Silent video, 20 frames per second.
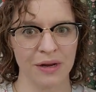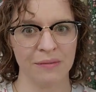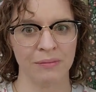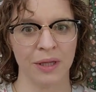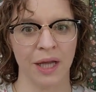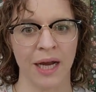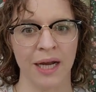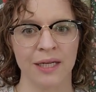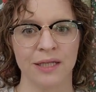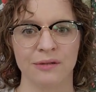
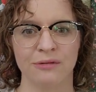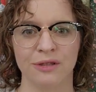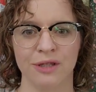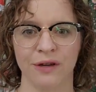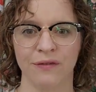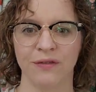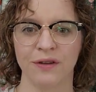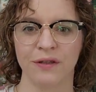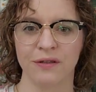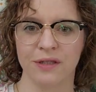blocks, which
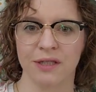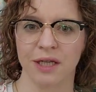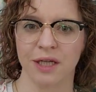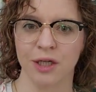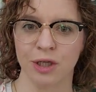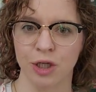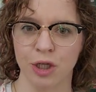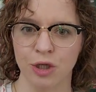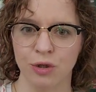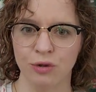I feel is
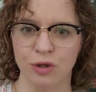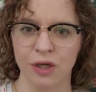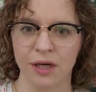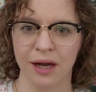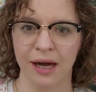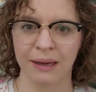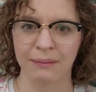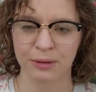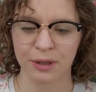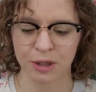like a huge
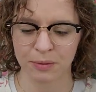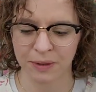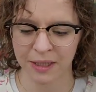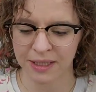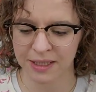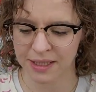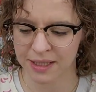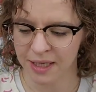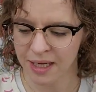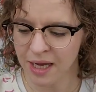
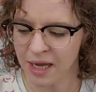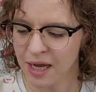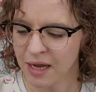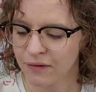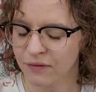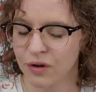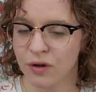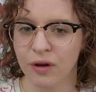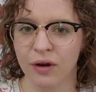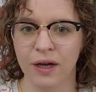accomplishment.
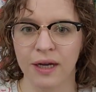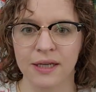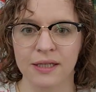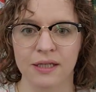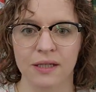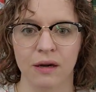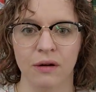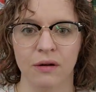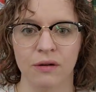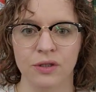If you
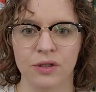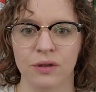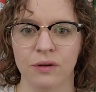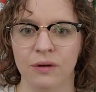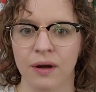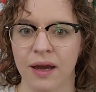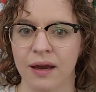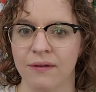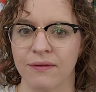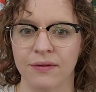guys
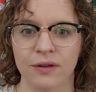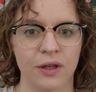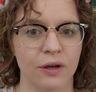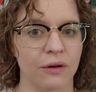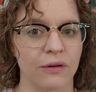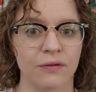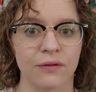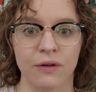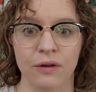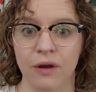also have, you
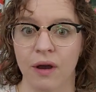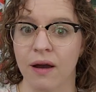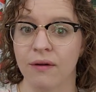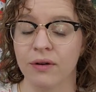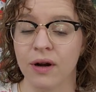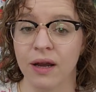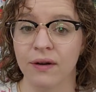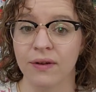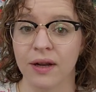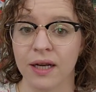know, if you
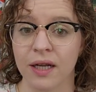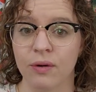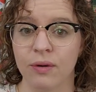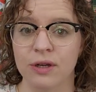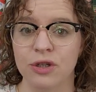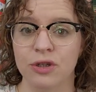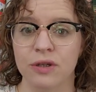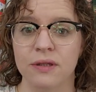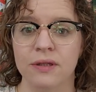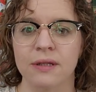ever have any
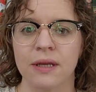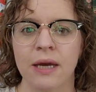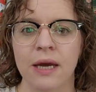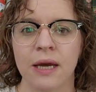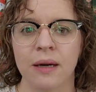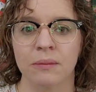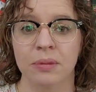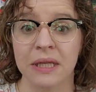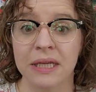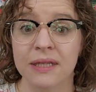questions,
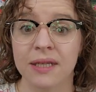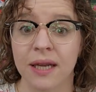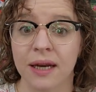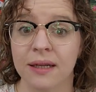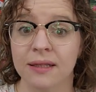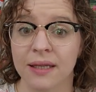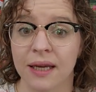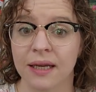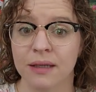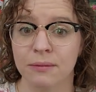please
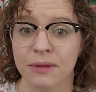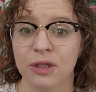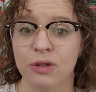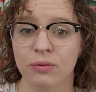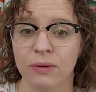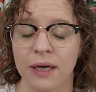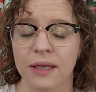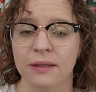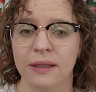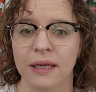contact me
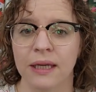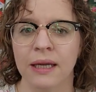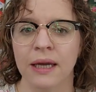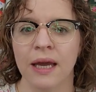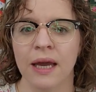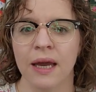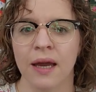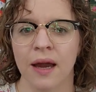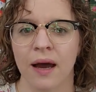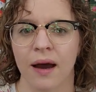directly.
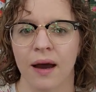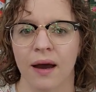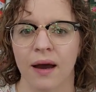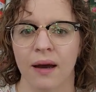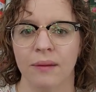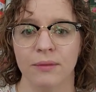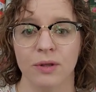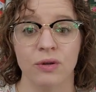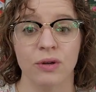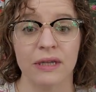
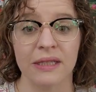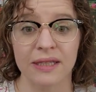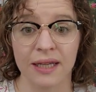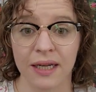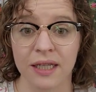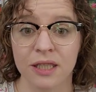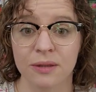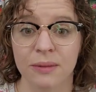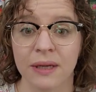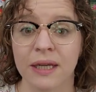You can
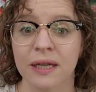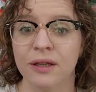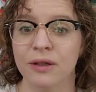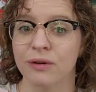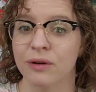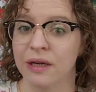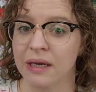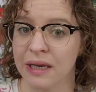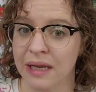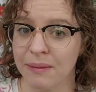text me,
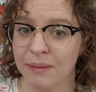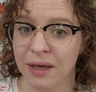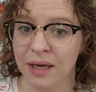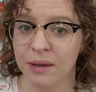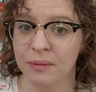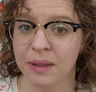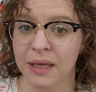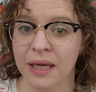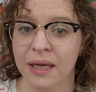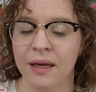you can
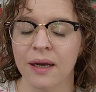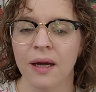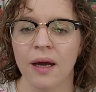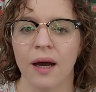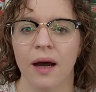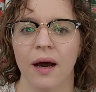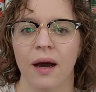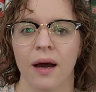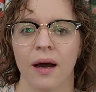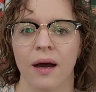email me.
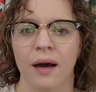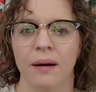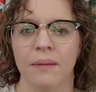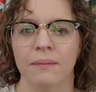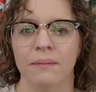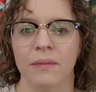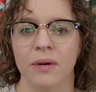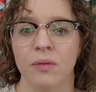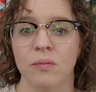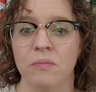
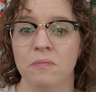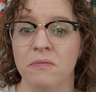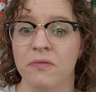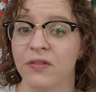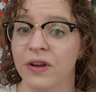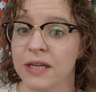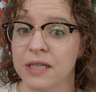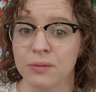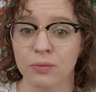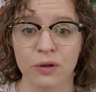
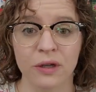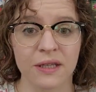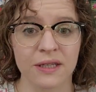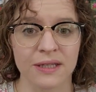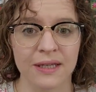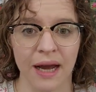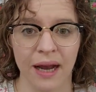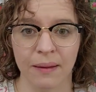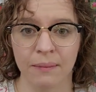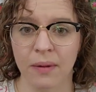Facebook
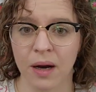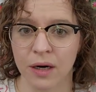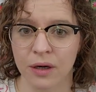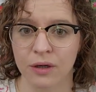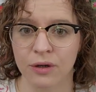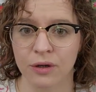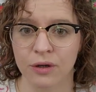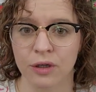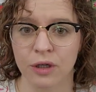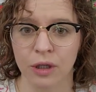is not
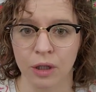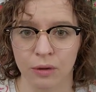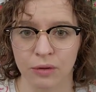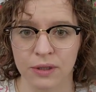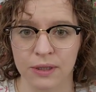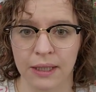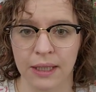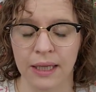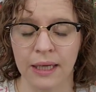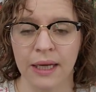monitored
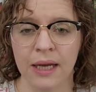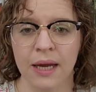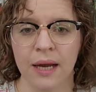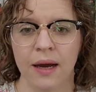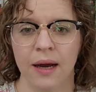closely,